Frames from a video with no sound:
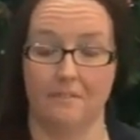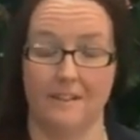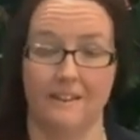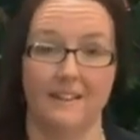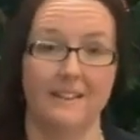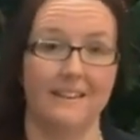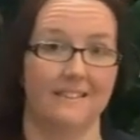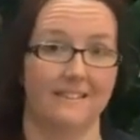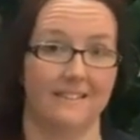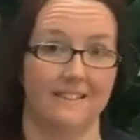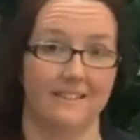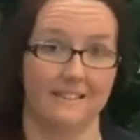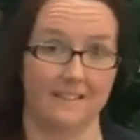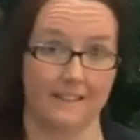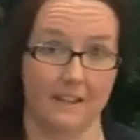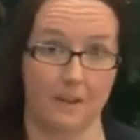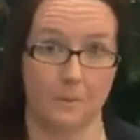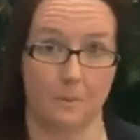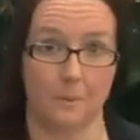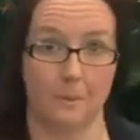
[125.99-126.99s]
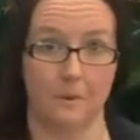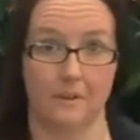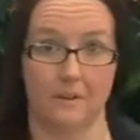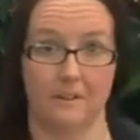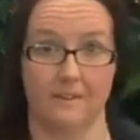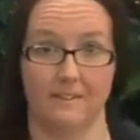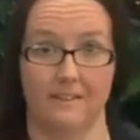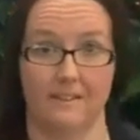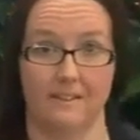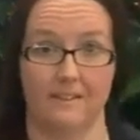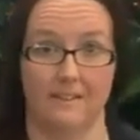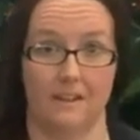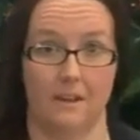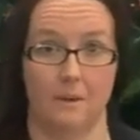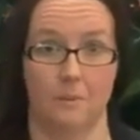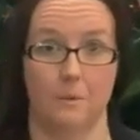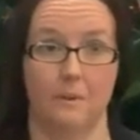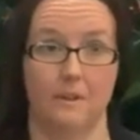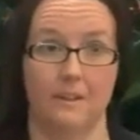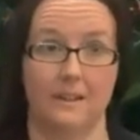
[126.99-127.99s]
at least the sequel, because the
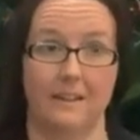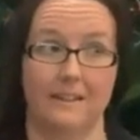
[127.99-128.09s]
sequel